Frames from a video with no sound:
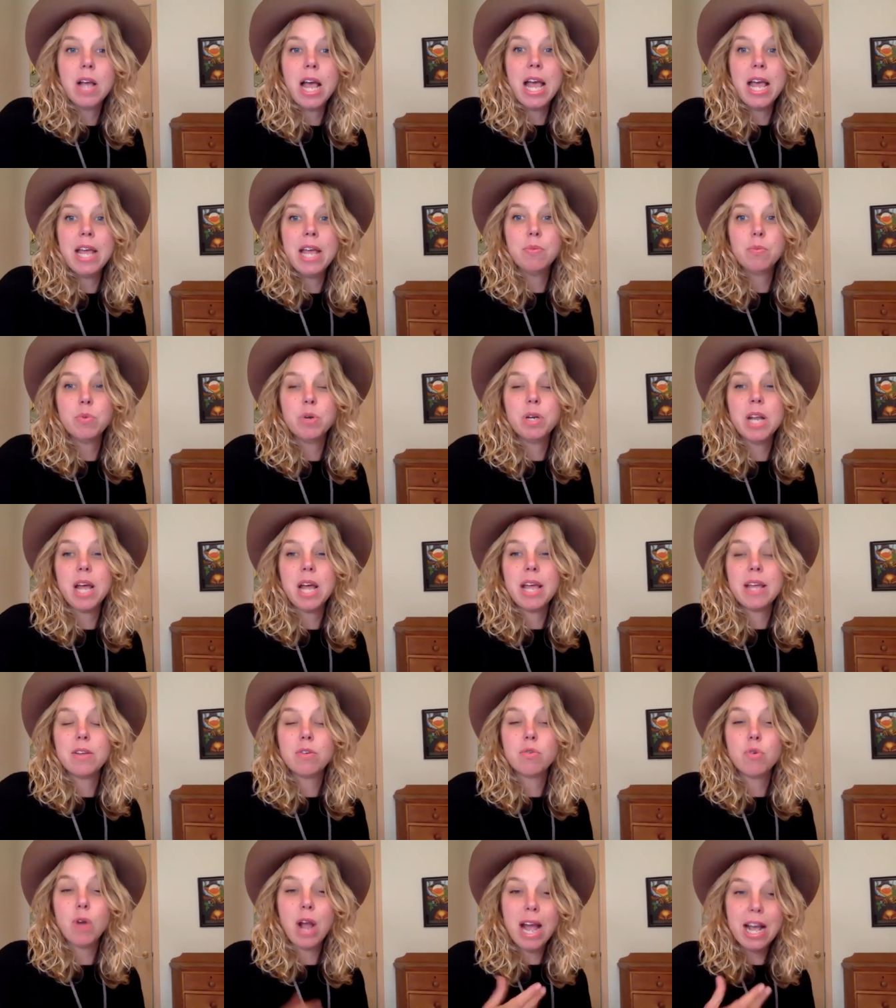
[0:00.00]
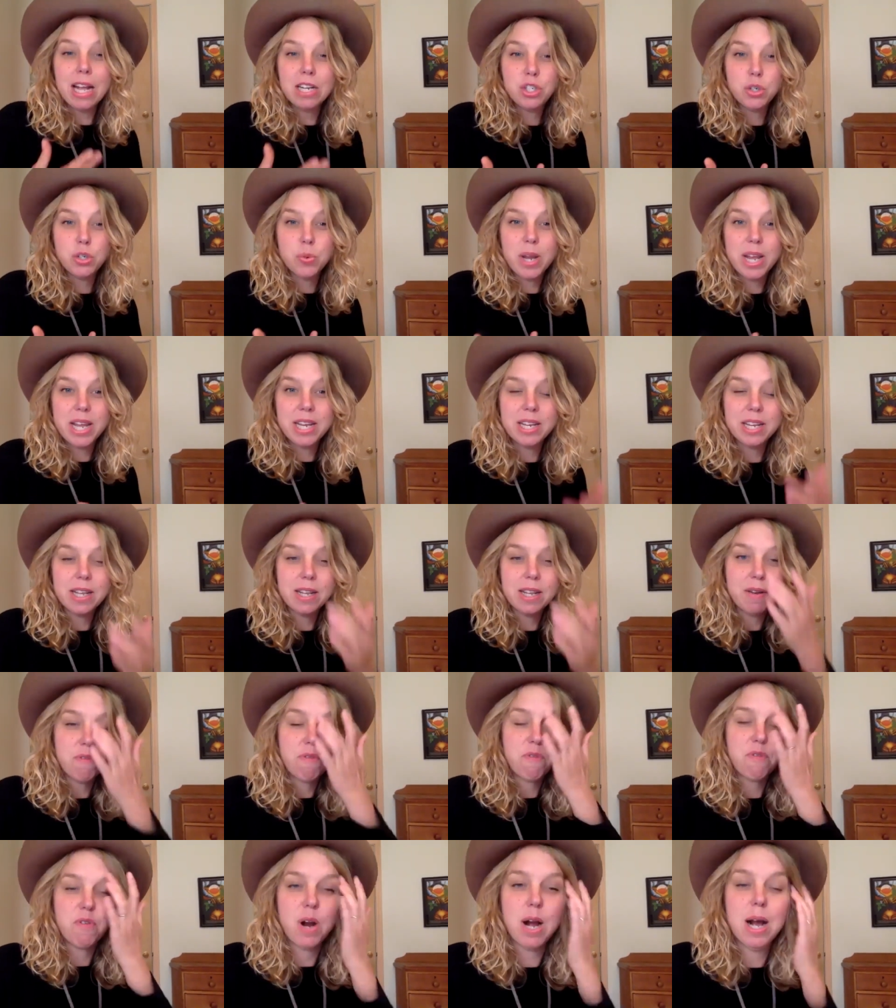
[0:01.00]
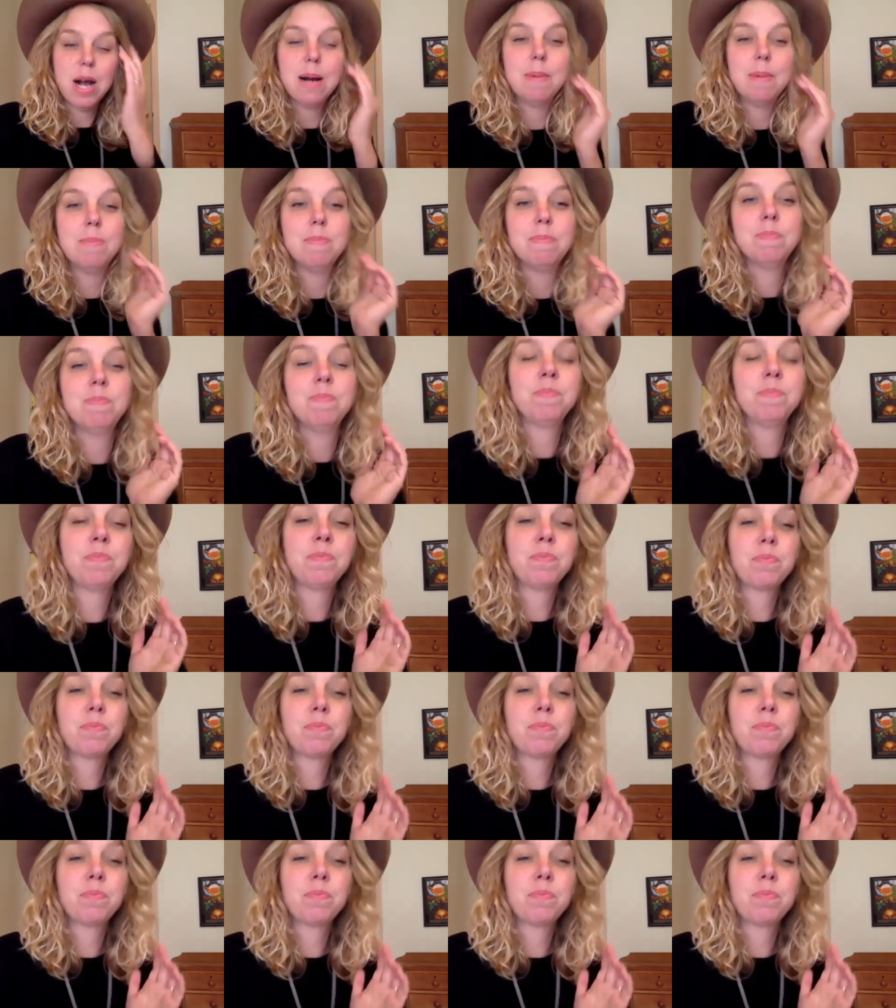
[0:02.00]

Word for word: and when I graduated from